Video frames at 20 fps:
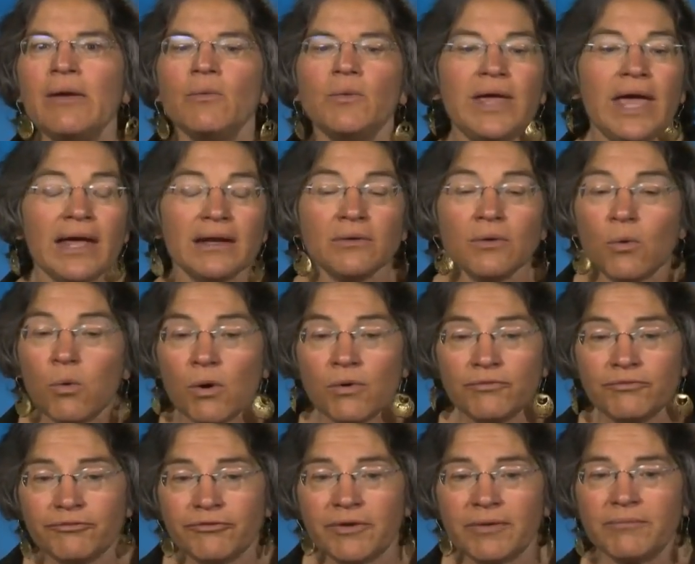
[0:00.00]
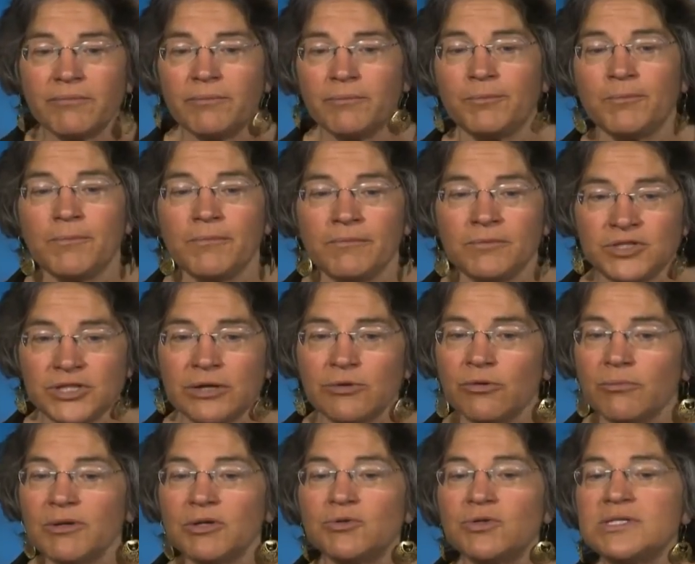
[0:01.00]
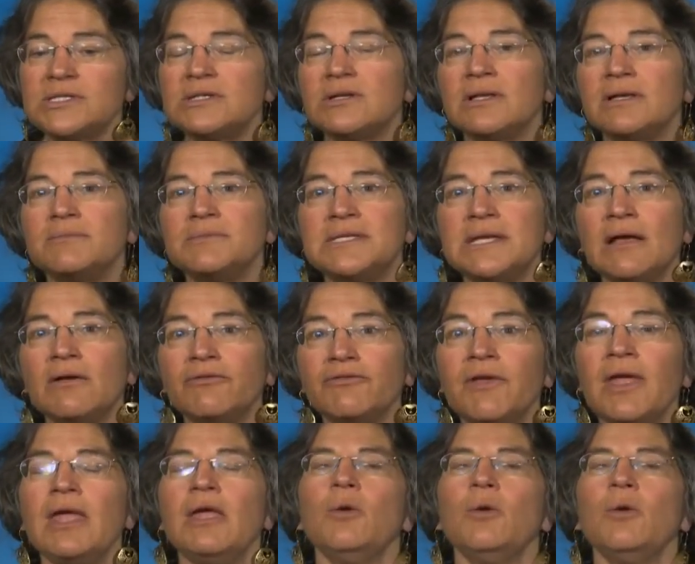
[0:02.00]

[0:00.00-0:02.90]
We had a quote from General McChrystal himself: